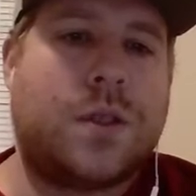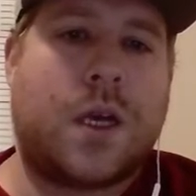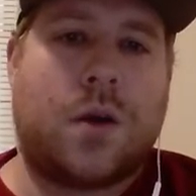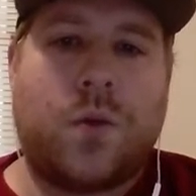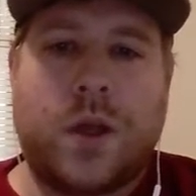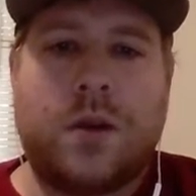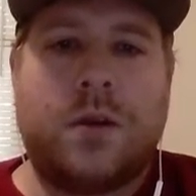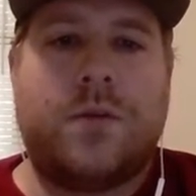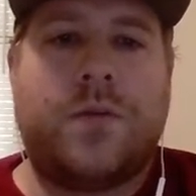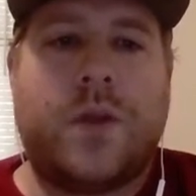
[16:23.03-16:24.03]
that can win,
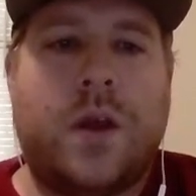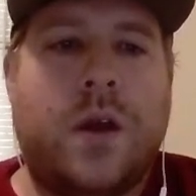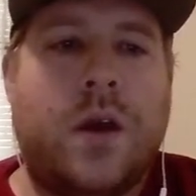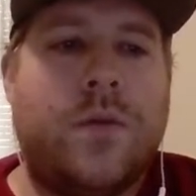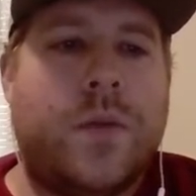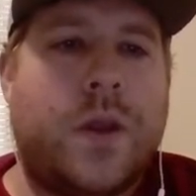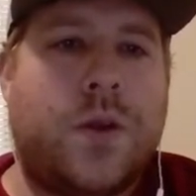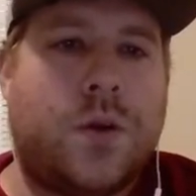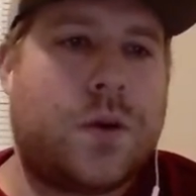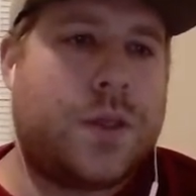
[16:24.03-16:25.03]

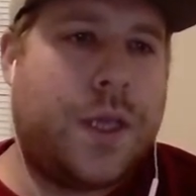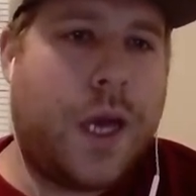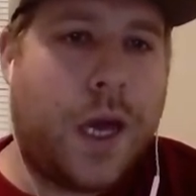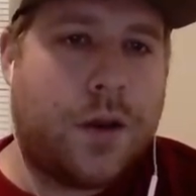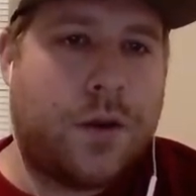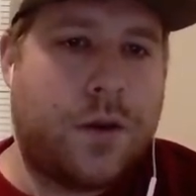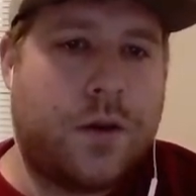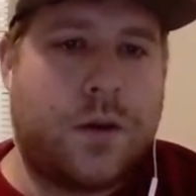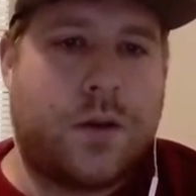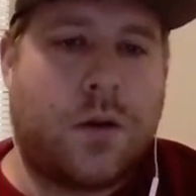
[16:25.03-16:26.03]
2 horses that can't,
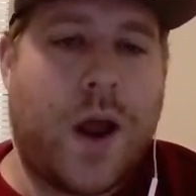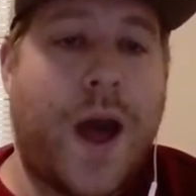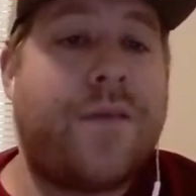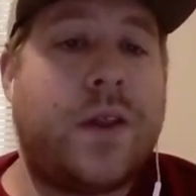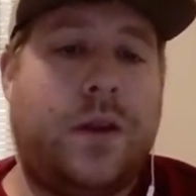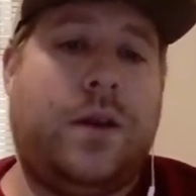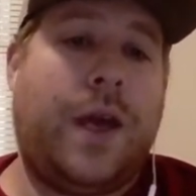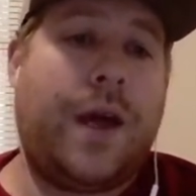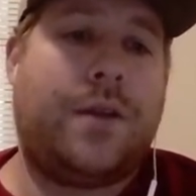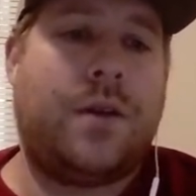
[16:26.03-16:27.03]
or haven't
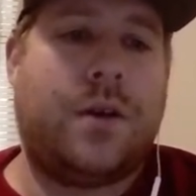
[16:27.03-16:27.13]
yet.